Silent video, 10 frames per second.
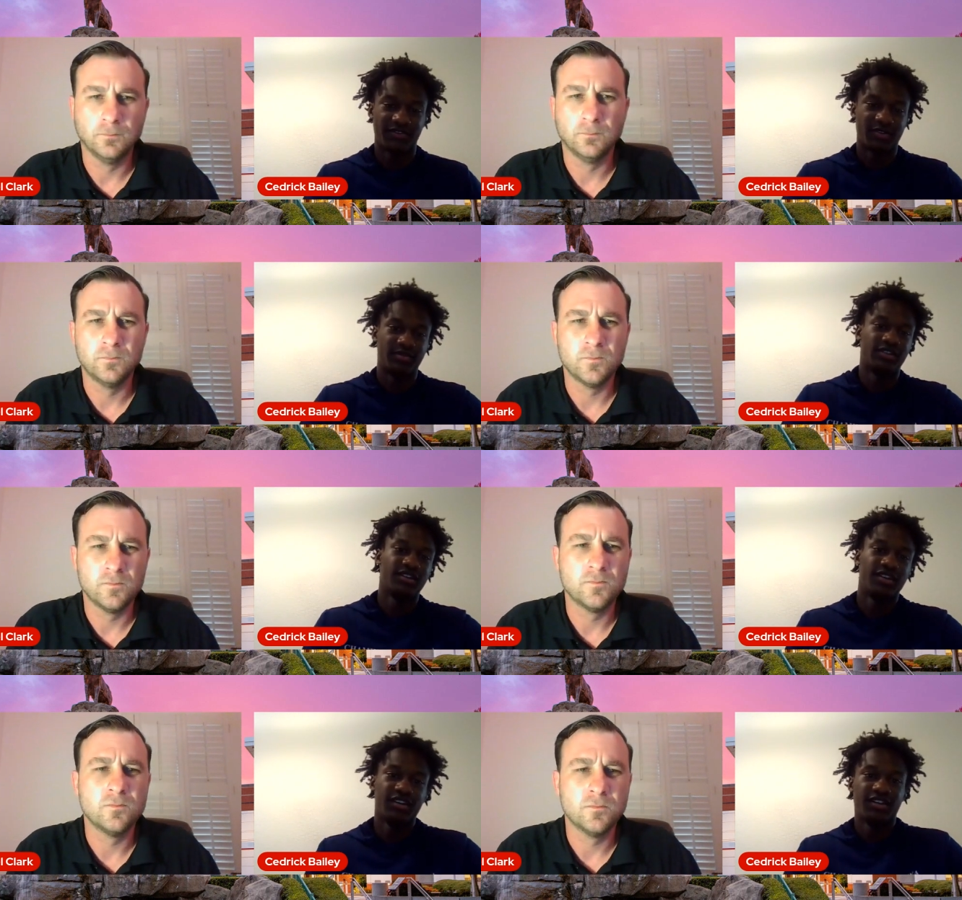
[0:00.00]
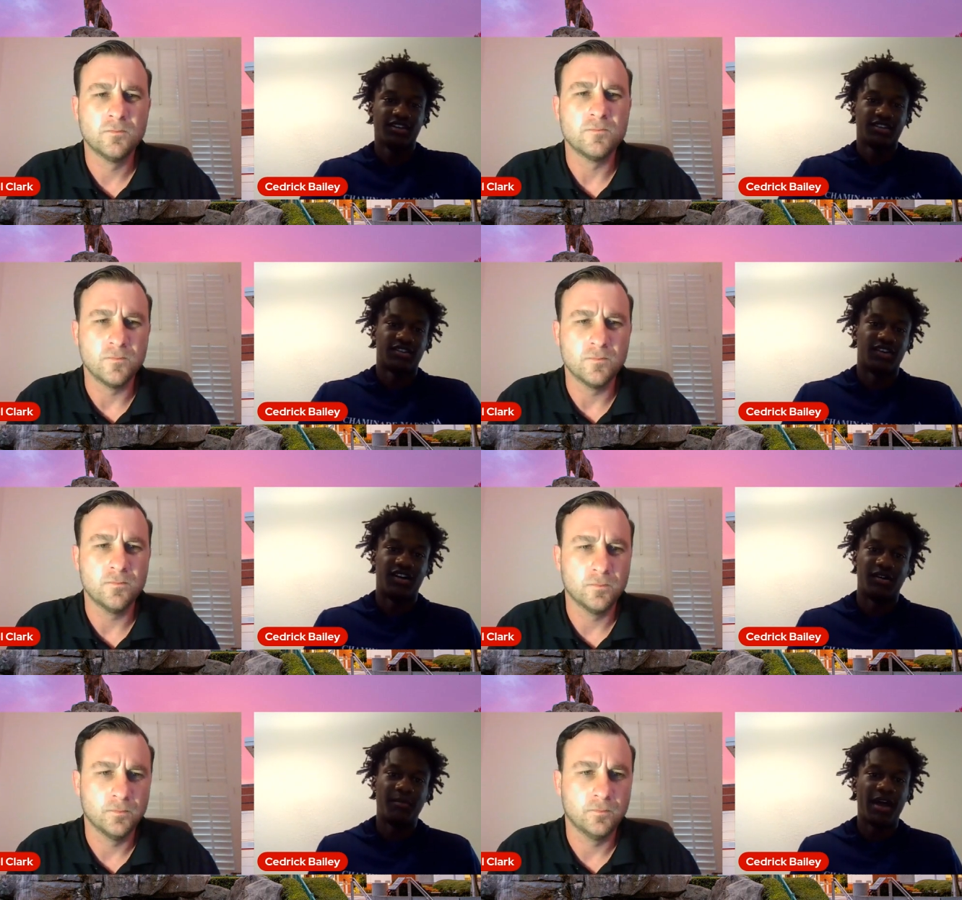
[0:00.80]
Speaker 1: for me. So
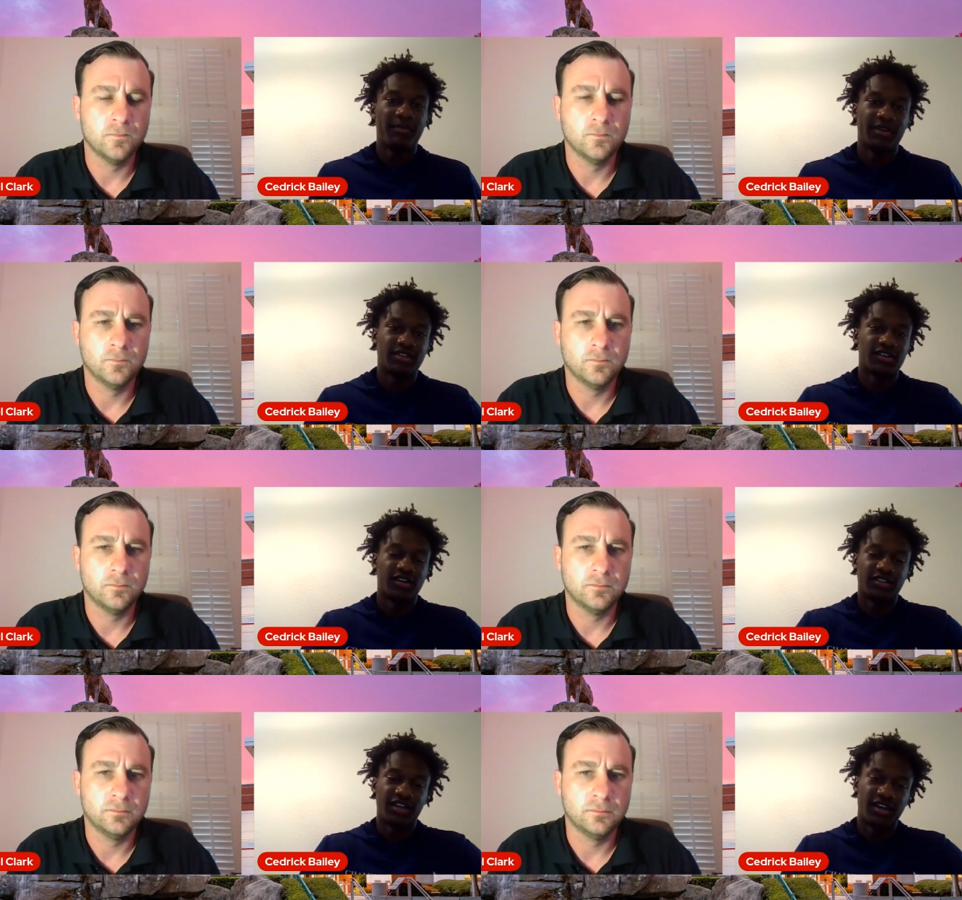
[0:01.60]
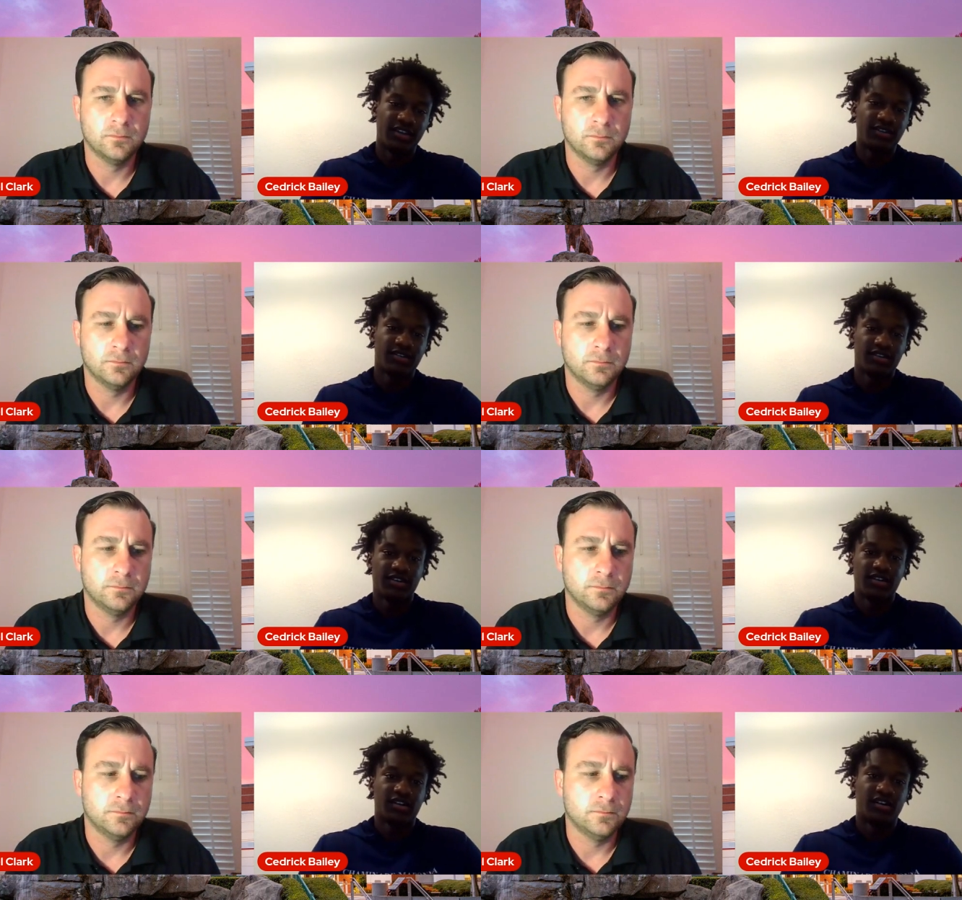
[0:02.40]
uh, I'm happy it's all done.
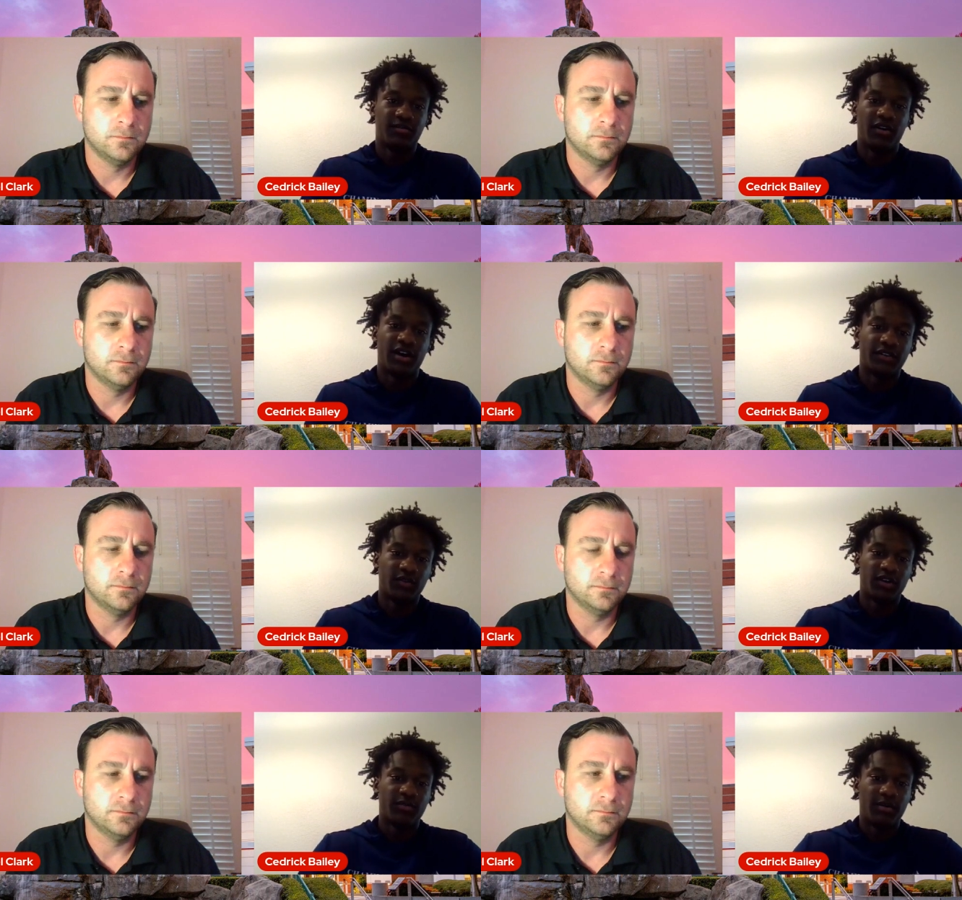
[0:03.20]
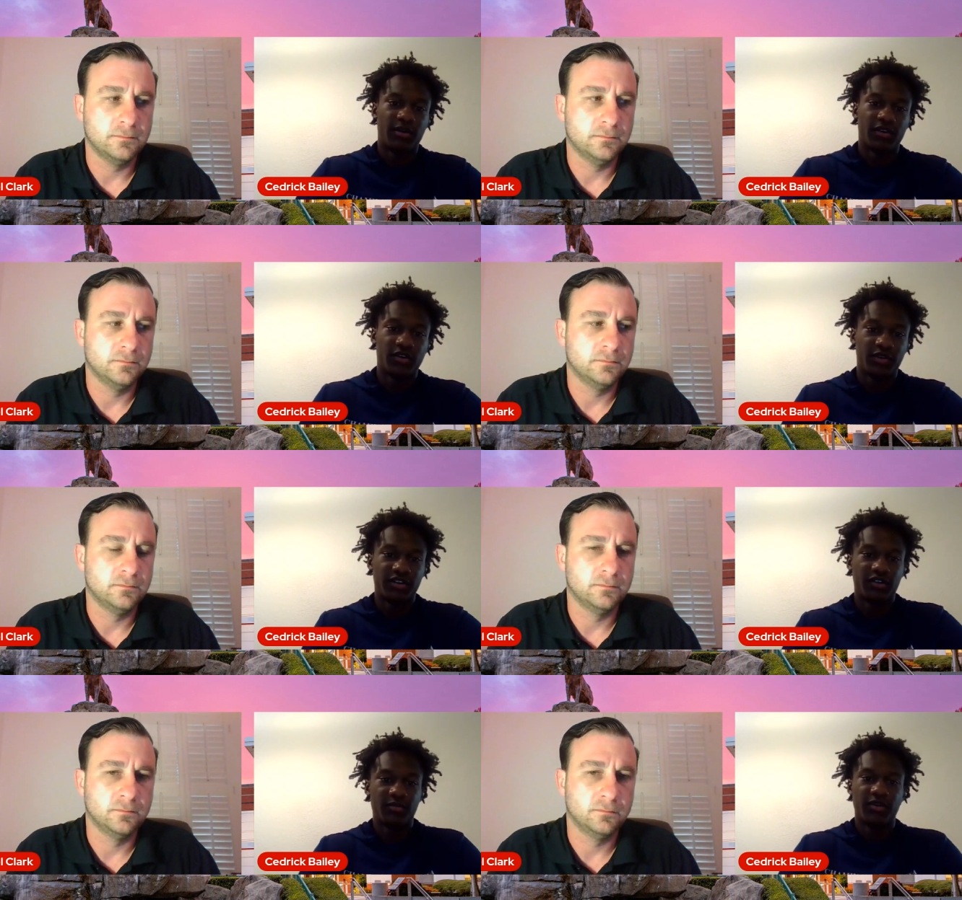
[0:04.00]
Um, I don't have to worry about my recruiting
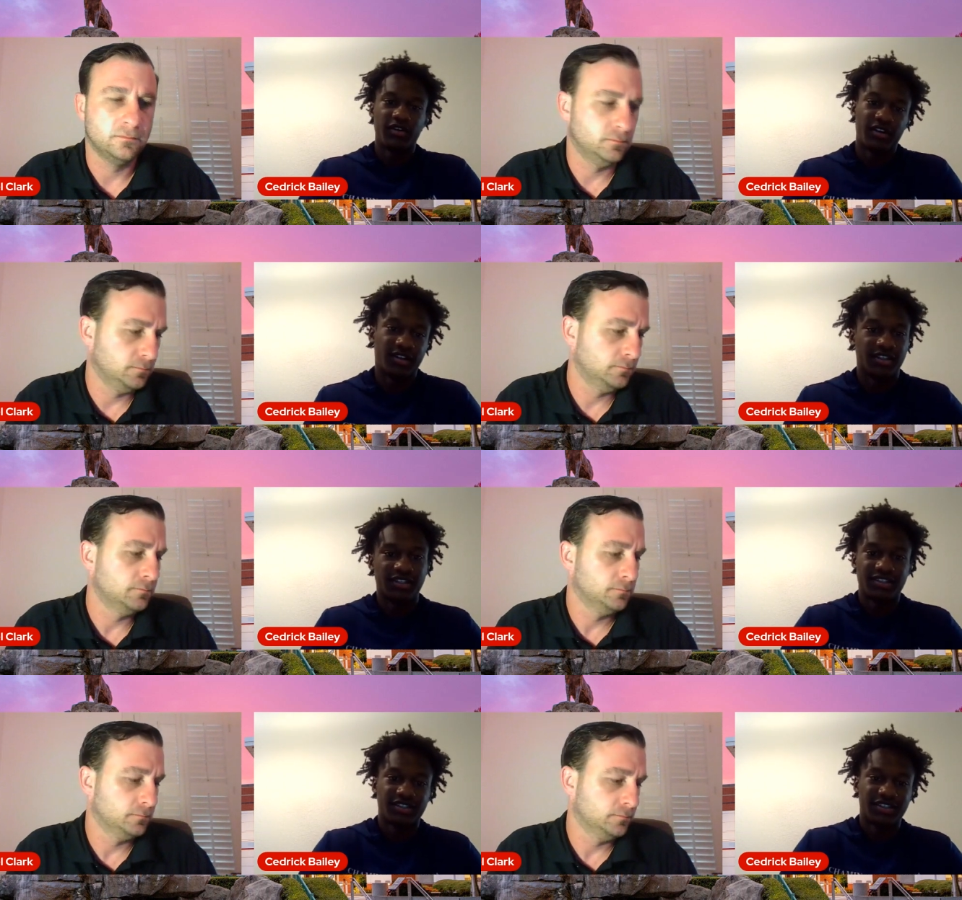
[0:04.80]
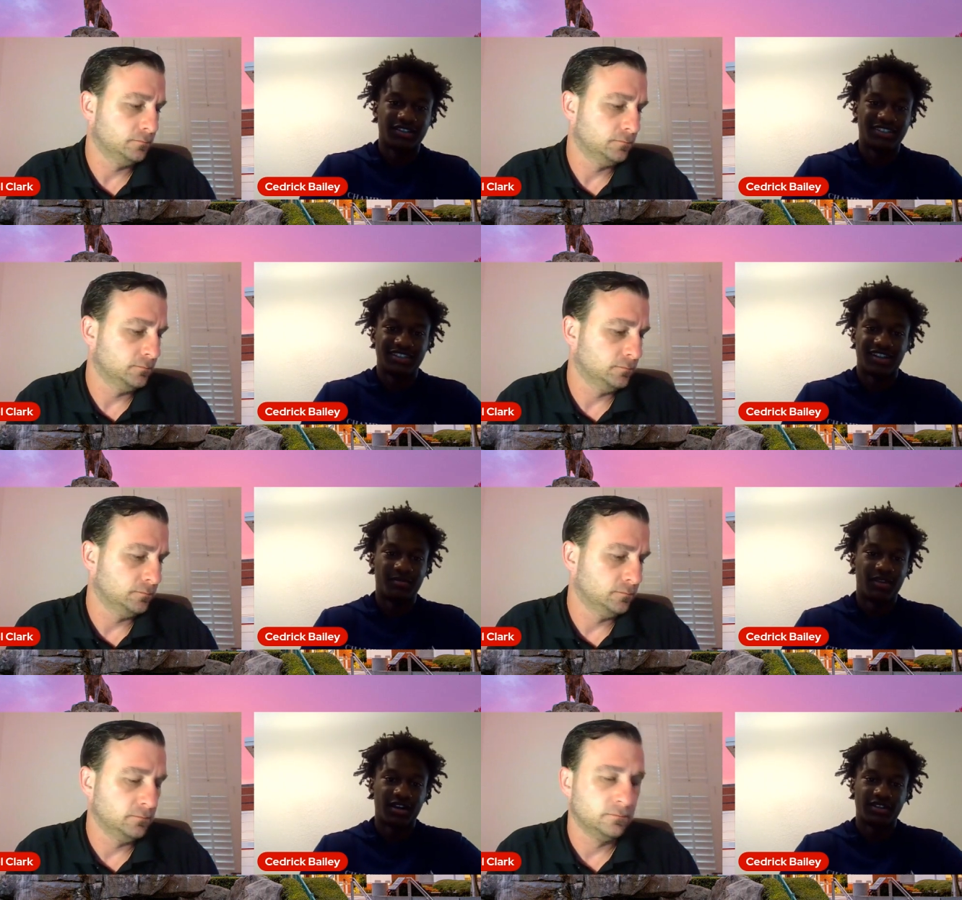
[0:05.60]
no more. It's, it's just I'm
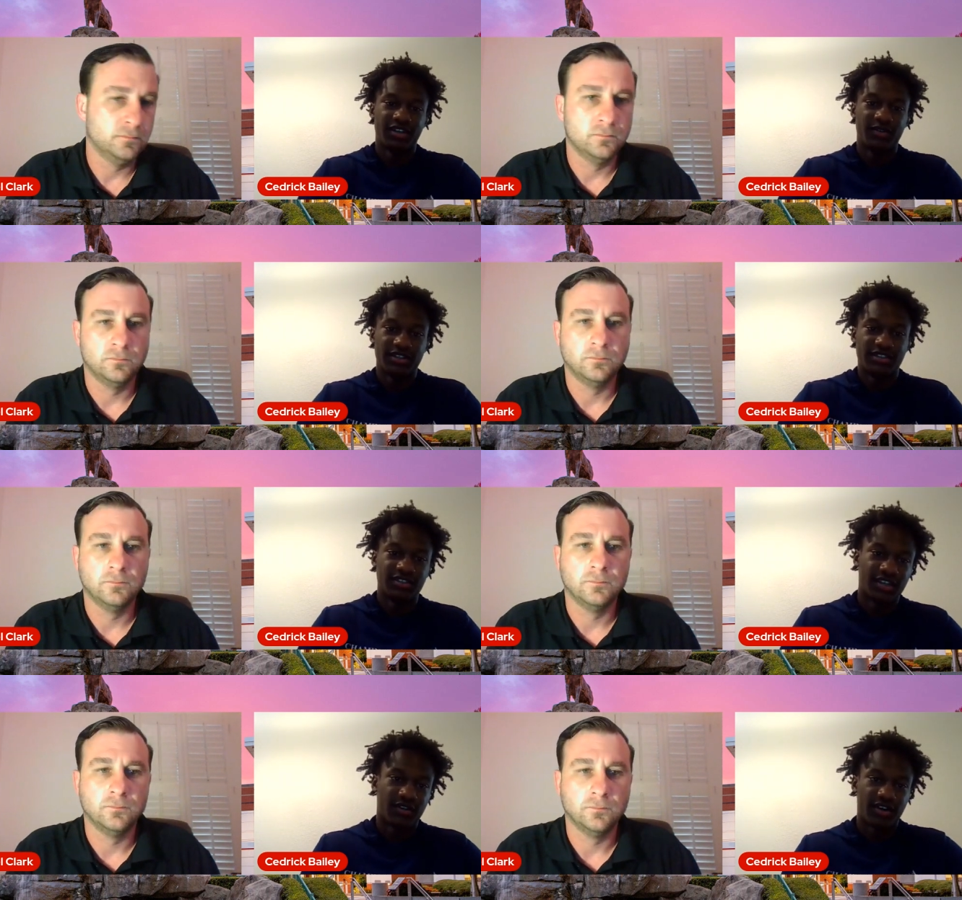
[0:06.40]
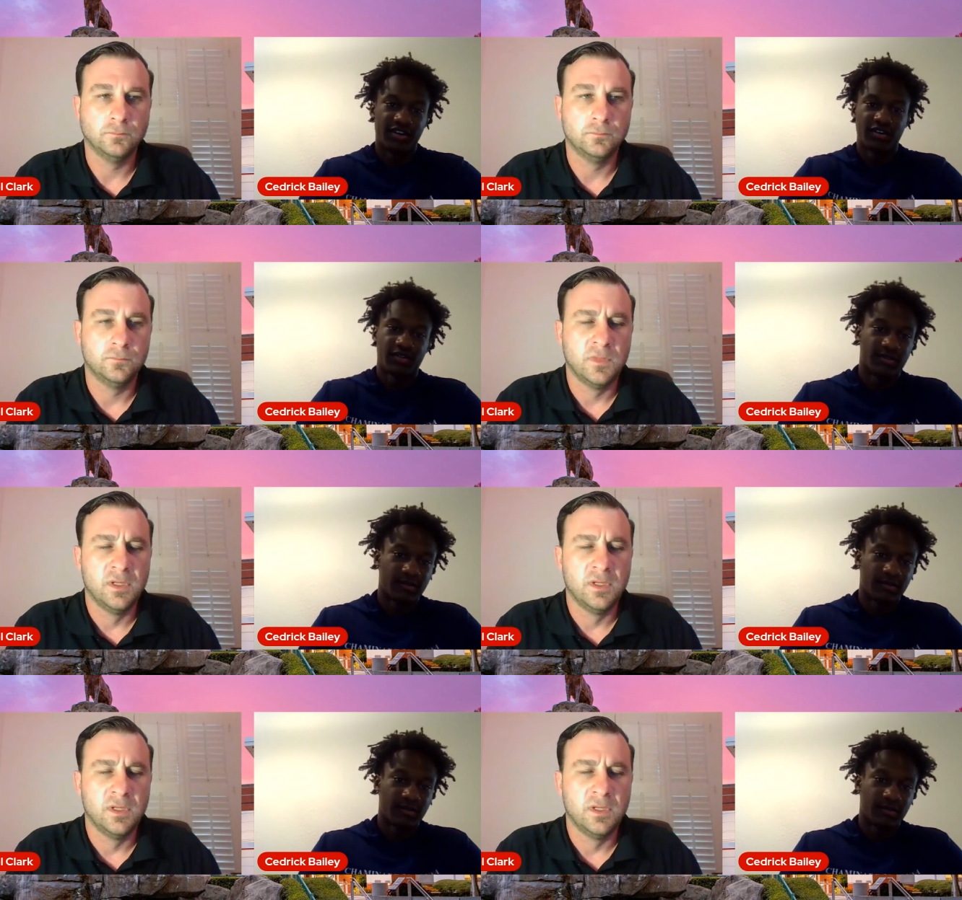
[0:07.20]
locked in with NC State right now.